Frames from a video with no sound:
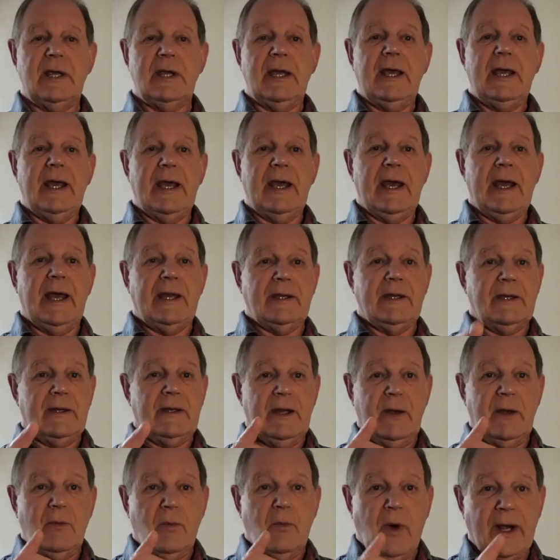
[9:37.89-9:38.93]
And in
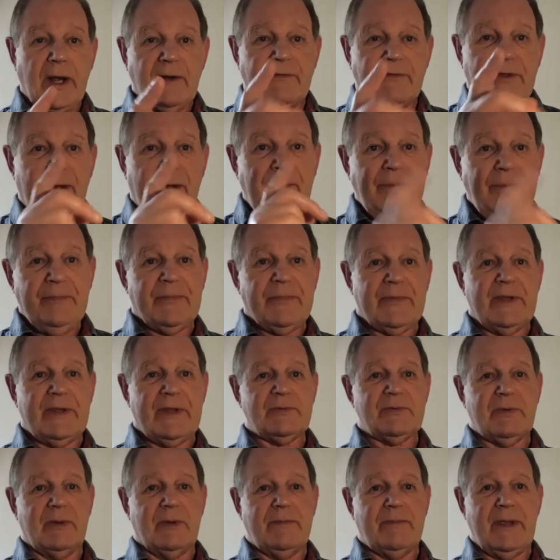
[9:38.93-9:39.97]
one of them, this
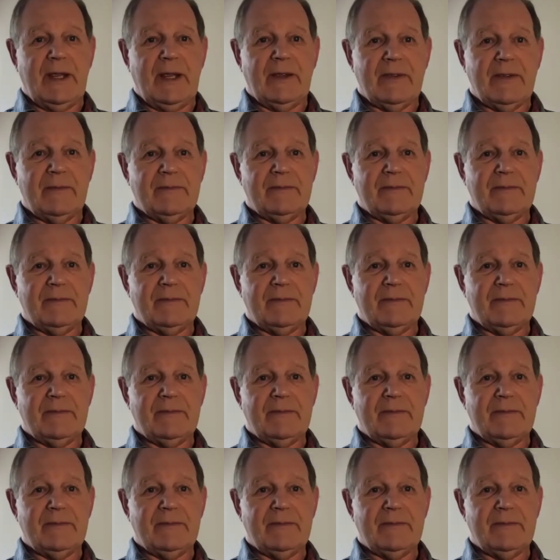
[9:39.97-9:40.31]
will be,